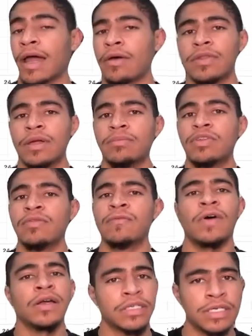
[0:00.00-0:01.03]
them to
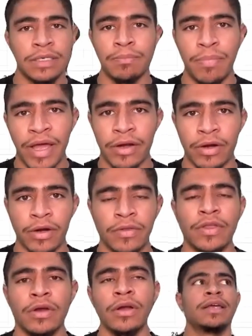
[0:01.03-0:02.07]
function better.
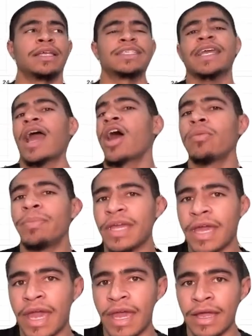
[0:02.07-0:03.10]
It's like a helping
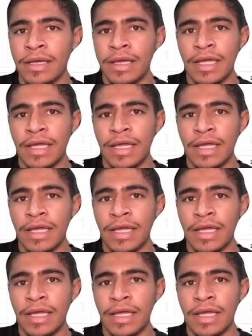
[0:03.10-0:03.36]
hand.